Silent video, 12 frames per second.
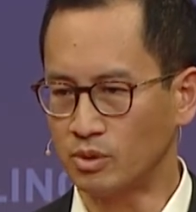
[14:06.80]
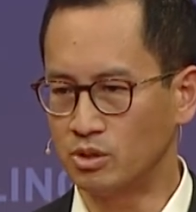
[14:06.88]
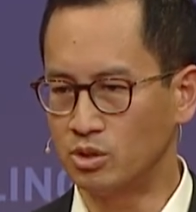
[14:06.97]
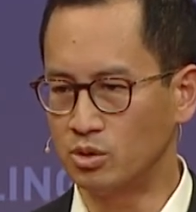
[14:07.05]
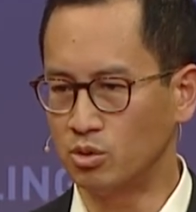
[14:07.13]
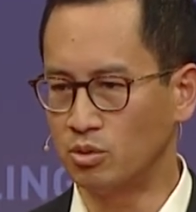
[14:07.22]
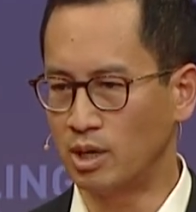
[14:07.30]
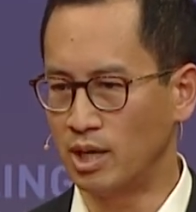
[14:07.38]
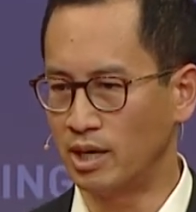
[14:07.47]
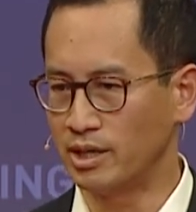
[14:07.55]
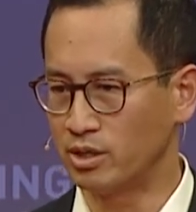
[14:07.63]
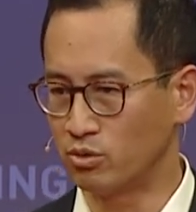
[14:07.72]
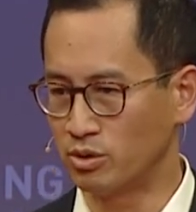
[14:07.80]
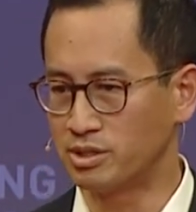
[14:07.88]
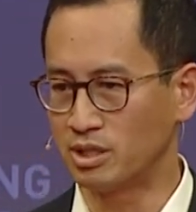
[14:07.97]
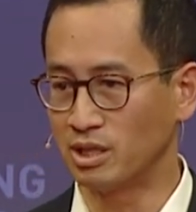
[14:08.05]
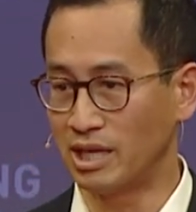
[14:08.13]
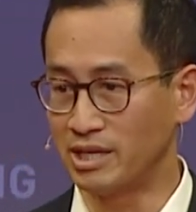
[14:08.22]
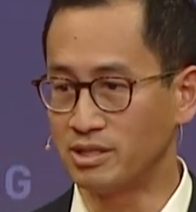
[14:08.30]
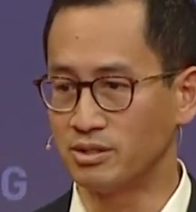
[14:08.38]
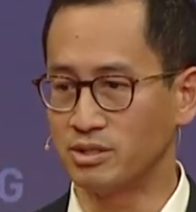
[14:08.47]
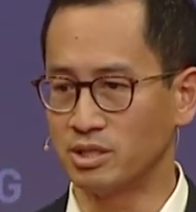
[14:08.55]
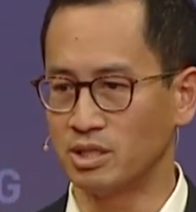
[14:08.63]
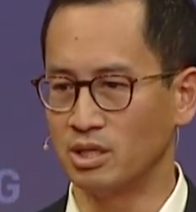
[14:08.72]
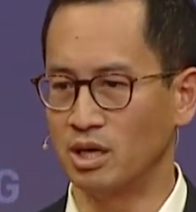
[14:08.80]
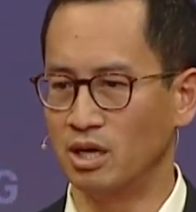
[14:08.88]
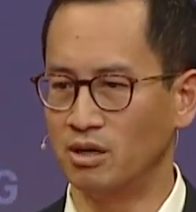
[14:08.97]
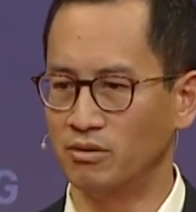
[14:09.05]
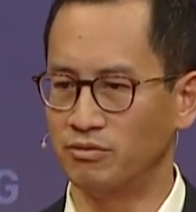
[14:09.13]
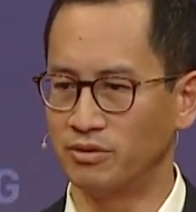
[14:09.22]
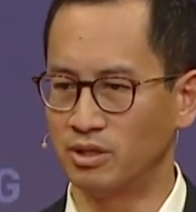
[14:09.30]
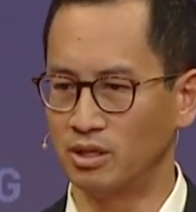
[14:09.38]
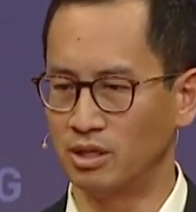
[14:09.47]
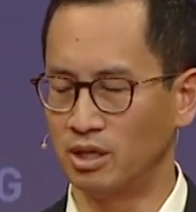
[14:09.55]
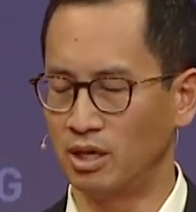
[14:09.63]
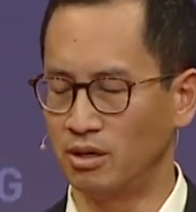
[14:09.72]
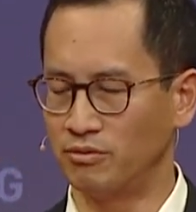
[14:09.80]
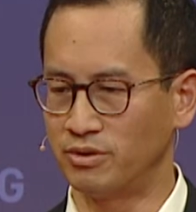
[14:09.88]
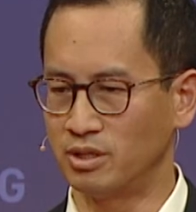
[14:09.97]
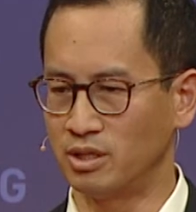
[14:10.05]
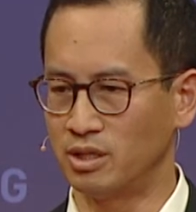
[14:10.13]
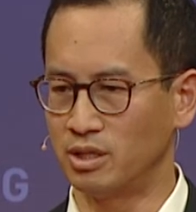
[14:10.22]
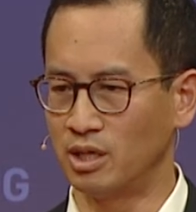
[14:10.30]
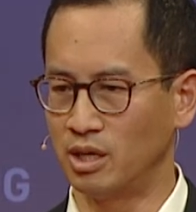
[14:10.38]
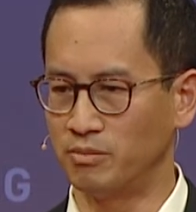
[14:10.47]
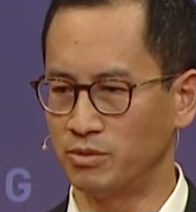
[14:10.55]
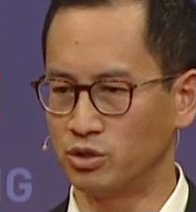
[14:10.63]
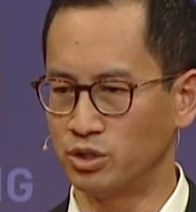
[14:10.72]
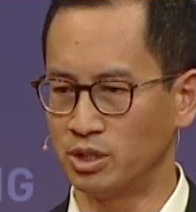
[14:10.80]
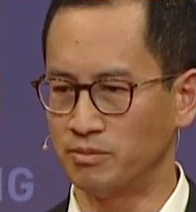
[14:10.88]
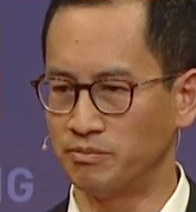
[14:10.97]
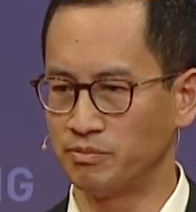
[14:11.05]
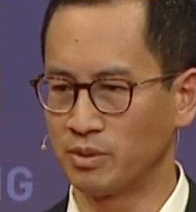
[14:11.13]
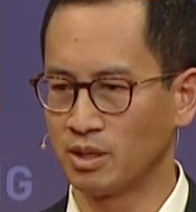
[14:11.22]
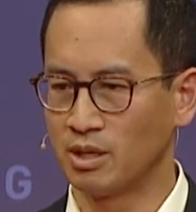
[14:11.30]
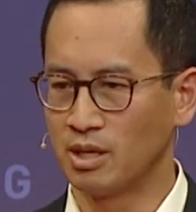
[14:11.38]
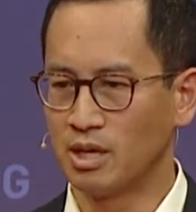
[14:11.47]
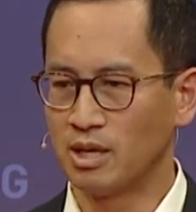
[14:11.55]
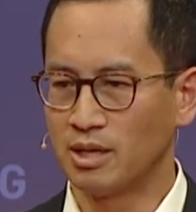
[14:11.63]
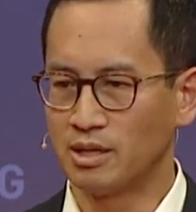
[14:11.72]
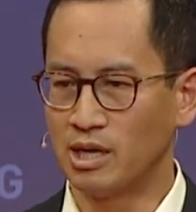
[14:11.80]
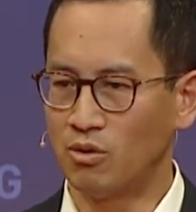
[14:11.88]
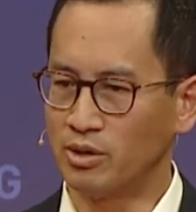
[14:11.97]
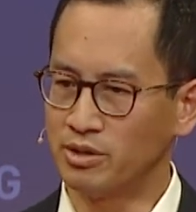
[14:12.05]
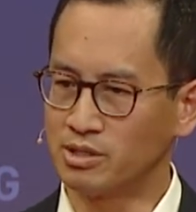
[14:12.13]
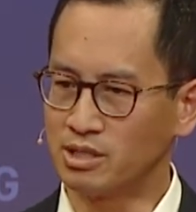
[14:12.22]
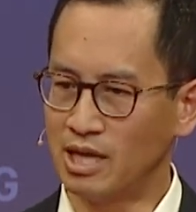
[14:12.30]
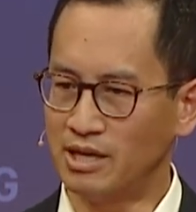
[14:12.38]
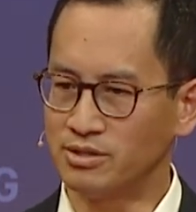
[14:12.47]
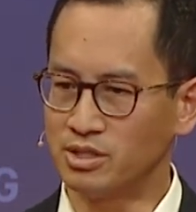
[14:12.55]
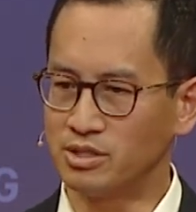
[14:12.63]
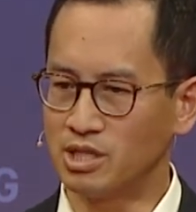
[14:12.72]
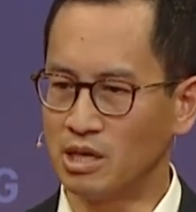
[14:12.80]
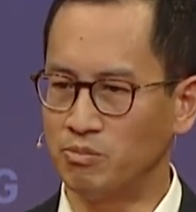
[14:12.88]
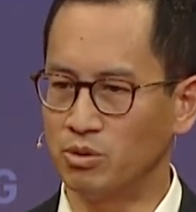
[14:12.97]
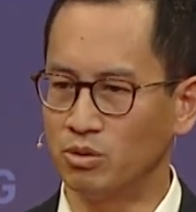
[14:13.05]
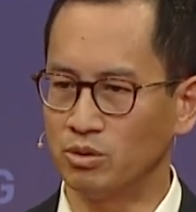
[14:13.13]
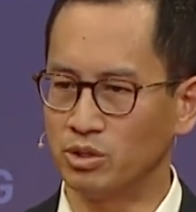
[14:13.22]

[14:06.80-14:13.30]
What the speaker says: to increase the latency of the machine. Now, in this last example,